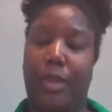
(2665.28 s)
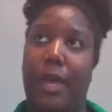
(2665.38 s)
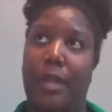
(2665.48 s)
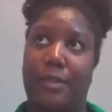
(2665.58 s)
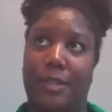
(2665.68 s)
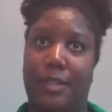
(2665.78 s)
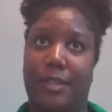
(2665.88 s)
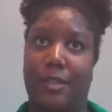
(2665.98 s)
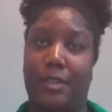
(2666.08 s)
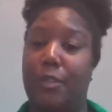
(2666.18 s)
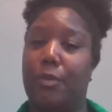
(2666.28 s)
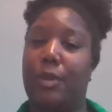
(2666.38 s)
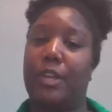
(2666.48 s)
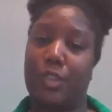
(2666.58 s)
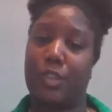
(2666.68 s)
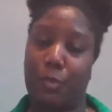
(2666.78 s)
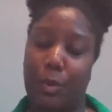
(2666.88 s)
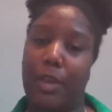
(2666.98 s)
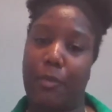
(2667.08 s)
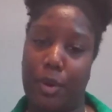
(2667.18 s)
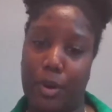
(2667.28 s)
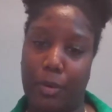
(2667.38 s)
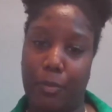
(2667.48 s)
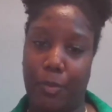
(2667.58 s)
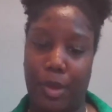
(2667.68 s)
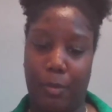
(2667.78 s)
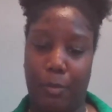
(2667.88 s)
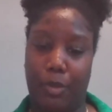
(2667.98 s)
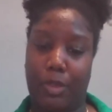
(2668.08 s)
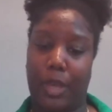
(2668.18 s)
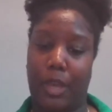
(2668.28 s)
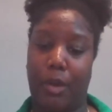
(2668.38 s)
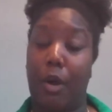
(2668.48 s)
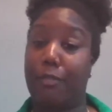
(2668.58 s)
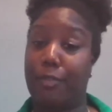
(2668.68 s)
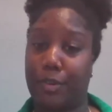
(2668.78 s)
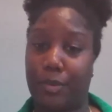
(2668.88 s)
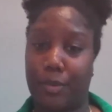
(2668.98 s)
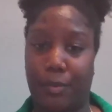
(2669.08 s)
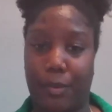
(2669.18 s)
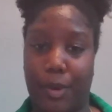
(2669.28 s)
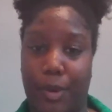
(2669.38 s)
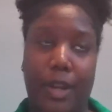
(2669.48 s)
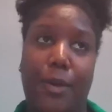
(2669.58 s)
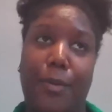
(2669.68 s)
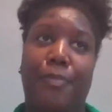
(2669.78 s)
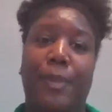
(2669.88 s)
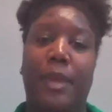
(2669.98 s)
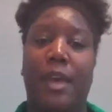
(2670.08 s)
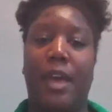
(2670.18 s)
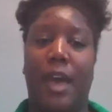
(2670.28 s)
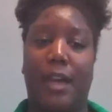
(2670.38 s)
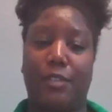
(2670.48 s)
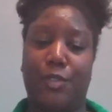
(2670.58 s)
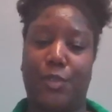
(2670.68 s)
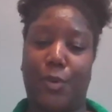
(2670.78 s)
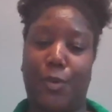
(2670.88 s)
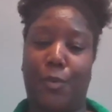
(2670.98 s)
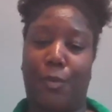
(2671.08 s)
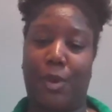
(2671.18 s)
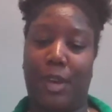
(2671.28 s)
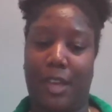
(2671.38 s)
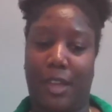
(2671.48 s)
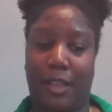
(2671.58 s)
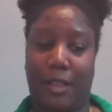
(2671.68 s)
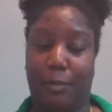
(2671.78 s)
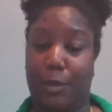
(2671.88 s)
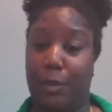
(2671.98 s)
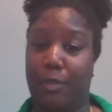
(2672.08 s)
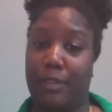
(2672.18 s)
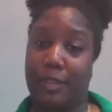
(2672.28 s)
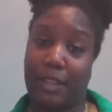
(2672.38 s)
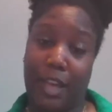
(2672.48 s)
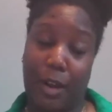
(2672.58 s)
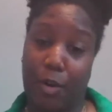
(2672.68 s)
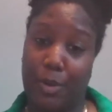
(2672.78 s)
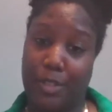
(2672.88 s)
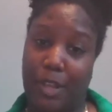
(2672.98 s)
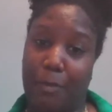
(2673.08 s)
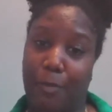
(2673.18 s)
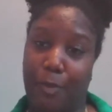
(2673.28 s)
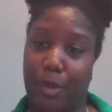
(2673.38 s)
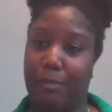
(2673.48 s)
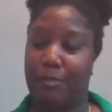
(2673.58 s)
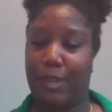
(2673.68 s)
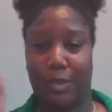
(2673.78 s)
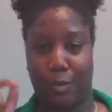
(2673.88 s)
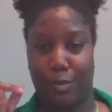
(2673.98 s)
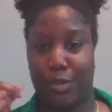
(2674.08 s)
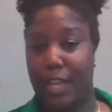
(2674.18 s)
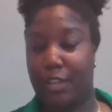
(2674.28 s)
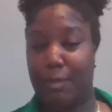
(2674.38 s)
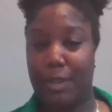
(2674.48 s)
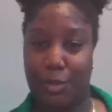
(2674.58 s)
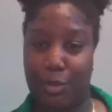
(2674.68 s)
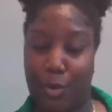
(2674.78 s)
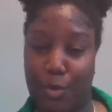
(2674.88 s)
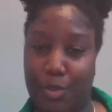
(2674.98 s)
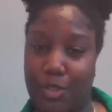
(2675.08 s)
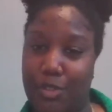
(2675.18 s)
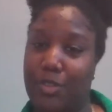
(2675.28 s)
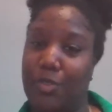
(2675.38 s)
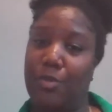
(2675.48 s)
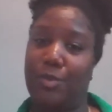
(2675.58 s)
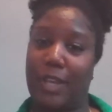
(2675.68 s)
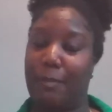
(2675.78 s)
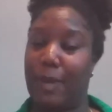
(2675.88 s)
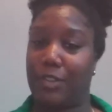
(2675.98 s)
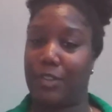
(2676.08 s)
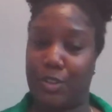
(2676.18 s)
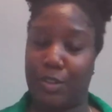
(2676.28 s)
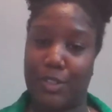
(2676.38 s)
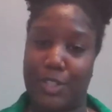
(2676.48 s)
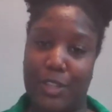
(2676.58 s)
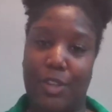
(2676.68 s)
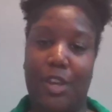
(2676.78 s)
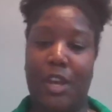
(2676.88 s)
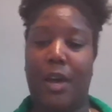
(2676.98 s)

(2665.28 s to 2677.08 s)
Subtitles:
that location, what they offered, right? And so little things like that are always helpful. Like, you take mental notes and you take pictures, and